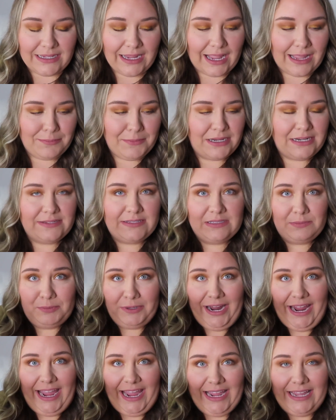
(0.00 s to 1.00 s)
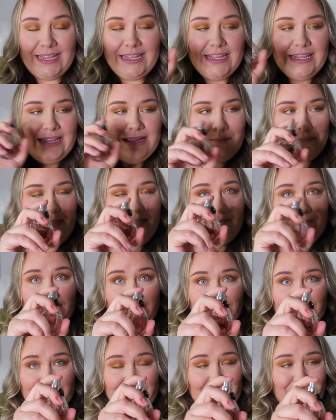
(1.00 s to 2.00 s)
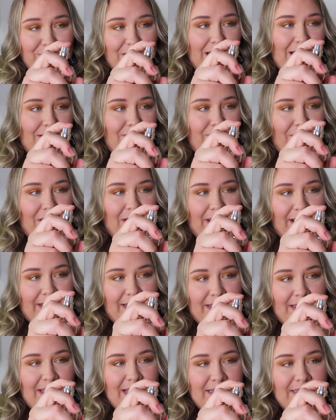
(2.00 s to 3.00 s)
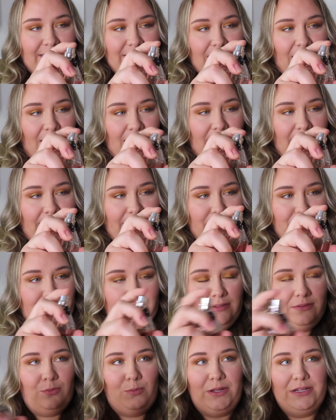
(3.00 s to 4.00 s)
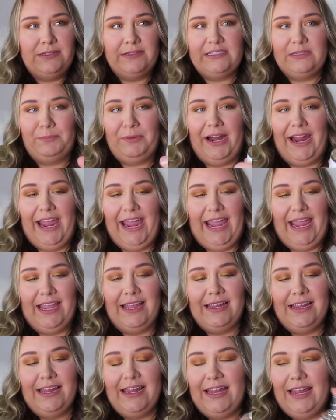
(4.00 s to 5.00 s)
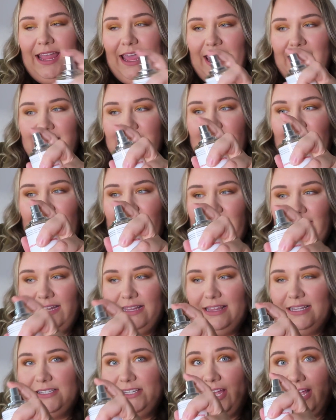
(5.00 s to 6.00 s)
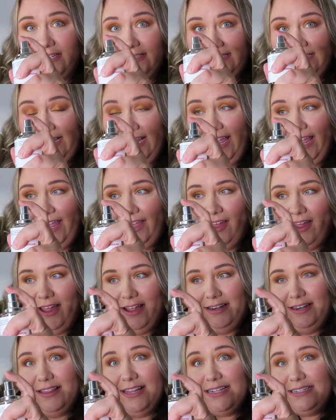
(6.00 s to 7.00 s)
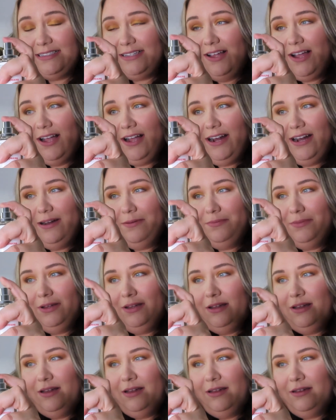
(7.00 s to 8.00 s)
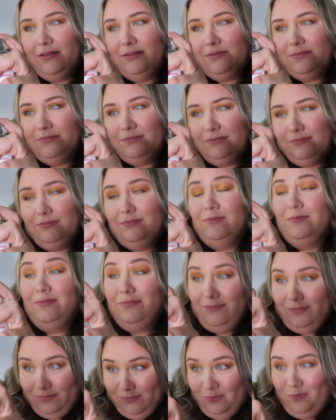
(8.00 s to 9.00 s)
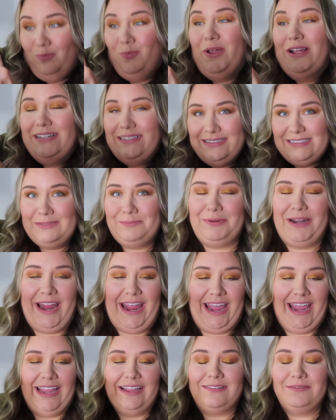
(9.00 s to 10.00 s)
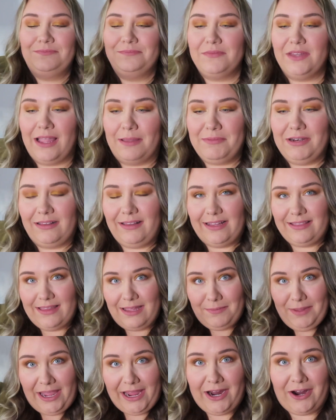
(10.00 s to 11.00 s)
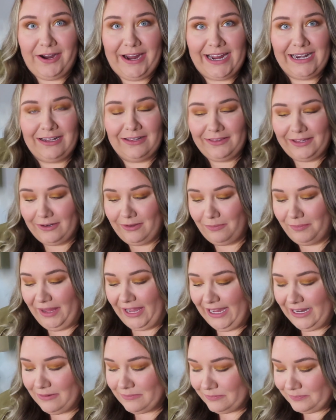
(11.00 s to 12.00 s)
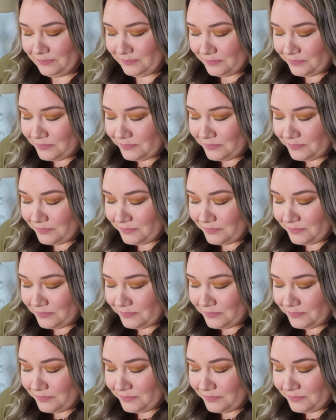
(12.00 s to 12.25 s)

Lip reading: I'm gonna spray my Viktor and Rolf on this arm, one spray, and then the Dossier on this arm, one spray. I'm gonna let them aerate a little bit